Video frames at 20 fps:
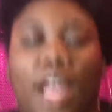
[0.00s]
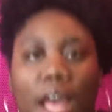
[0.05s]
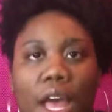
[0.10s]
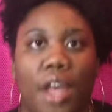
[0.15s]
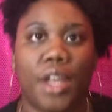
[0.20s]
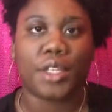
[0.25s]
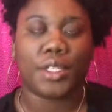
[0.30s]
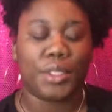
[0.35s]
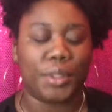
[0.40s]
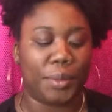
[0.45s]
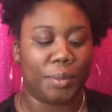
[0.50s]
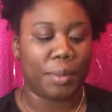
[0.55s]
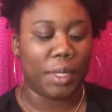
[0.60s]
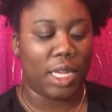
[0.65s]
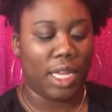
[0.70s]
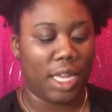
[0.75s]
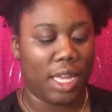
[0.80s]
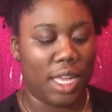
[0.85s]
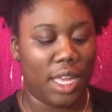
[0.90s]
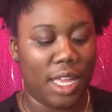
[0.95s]

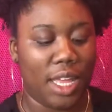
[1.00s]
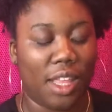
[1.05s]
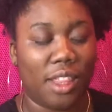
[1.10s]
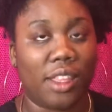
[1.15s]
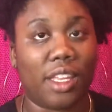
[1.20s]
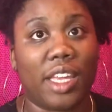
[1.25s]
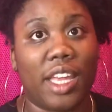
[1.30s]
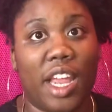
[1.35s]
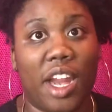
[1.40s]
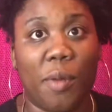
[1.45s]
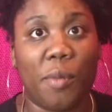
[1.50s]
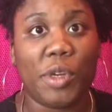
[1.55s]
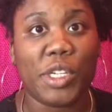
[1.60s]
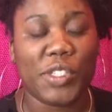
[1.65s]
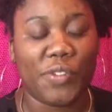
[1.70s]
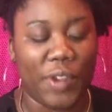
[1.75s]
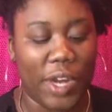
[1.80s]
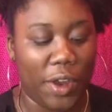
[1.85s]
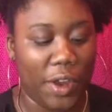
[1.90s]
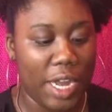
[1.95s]
The camera's
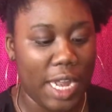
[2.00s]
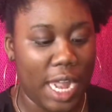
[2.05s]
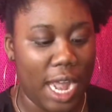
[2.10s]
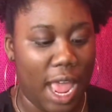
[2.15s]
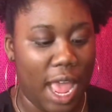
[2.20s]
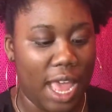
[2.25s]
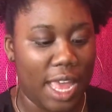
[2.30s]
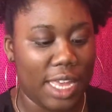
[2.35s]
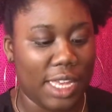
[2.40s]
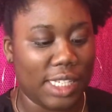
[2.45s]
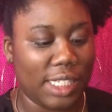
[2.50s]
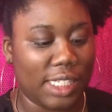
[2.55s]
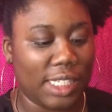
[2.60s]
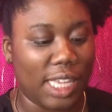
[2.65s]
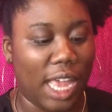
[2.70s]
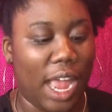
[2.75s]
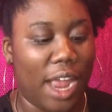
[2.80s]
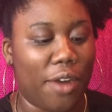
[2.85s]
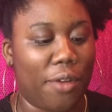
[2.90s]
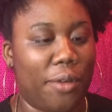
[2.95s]
very nice.
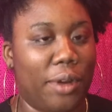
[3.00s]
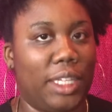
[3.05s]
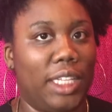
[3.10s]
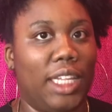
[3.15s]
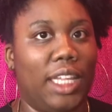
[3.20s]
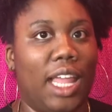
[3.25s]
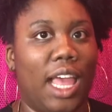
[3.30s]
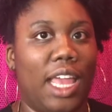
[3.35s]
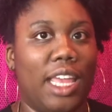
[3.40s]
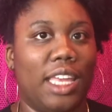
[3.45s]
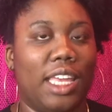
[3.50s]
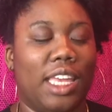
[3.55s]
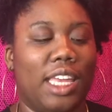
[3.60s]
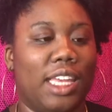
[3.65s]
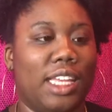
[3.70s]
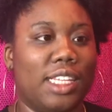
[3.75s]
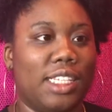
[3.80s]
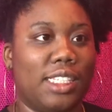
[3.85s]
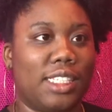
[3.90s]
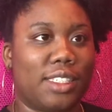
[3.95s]
I really like
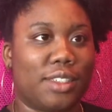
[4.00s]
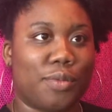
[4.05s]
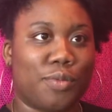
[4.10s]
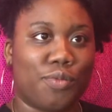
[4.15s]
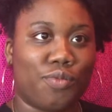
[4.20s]
it.